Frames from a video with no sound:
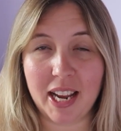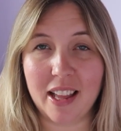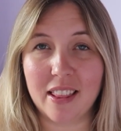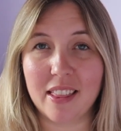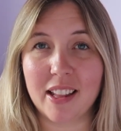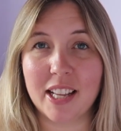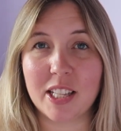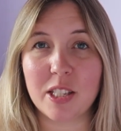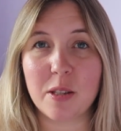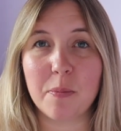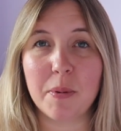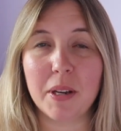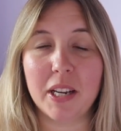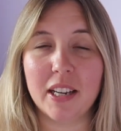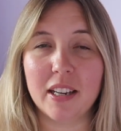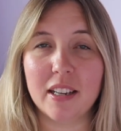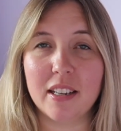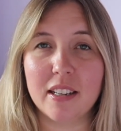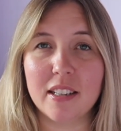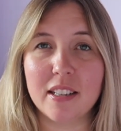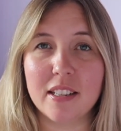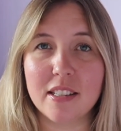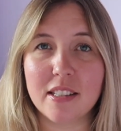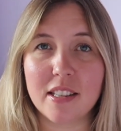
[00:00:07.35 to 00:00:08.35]
and that's
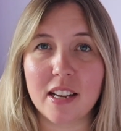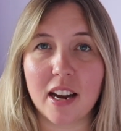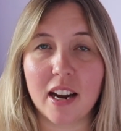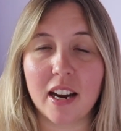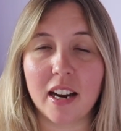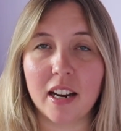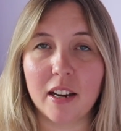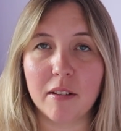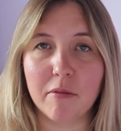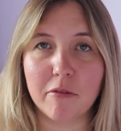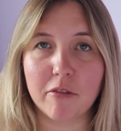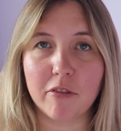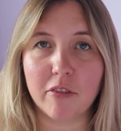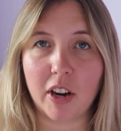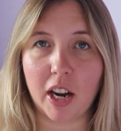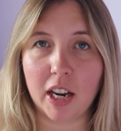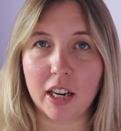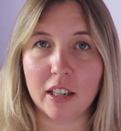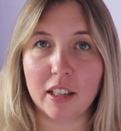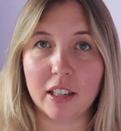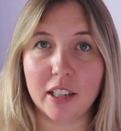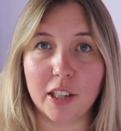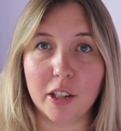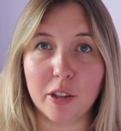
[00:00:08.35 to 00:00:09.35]
because I am
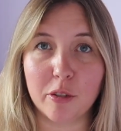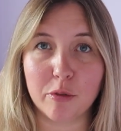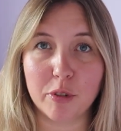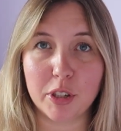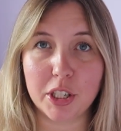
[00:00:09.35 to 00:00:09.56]
finally